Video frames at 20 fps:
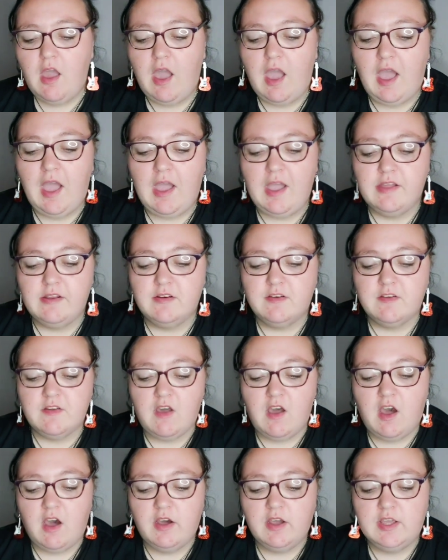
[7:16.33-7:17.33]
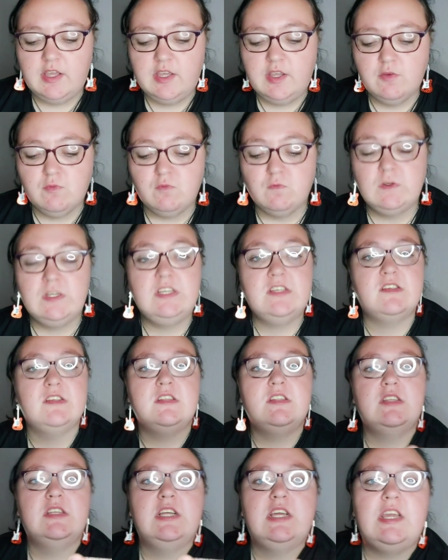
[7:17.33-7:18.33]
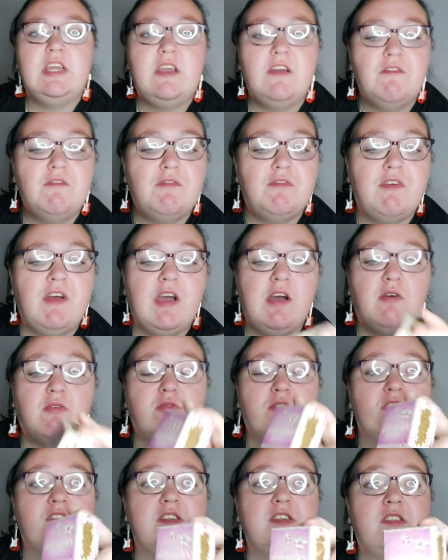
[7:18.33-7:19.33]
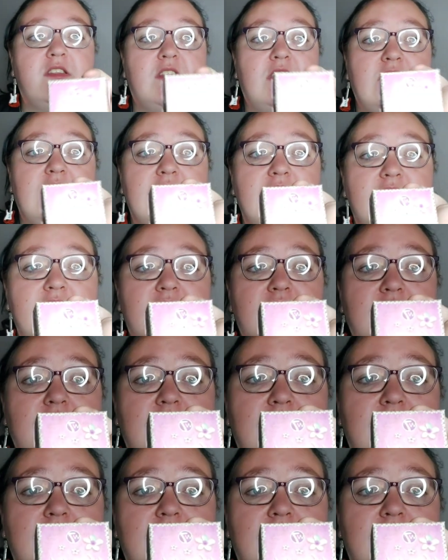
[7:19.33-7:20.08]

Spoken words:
And I recently found this